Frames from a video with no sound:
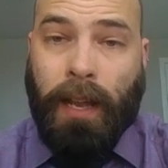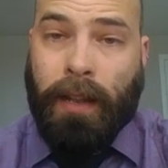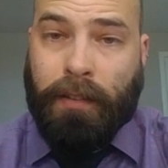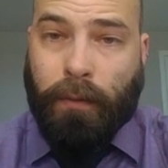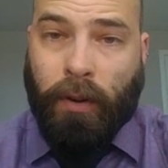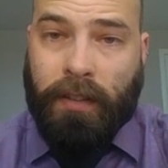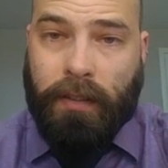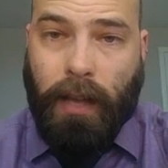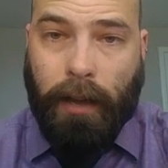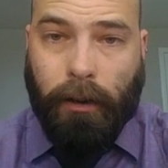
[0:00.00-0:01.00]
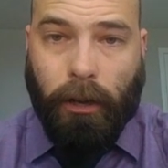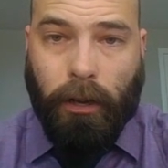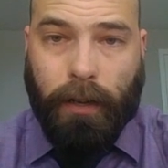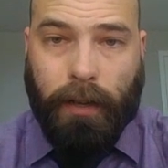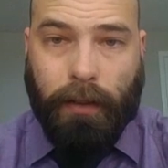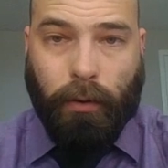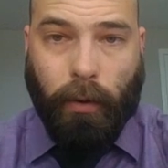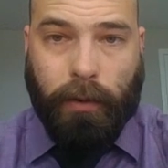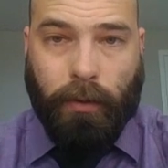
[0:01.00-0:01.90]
Unless, of course, Aragon is going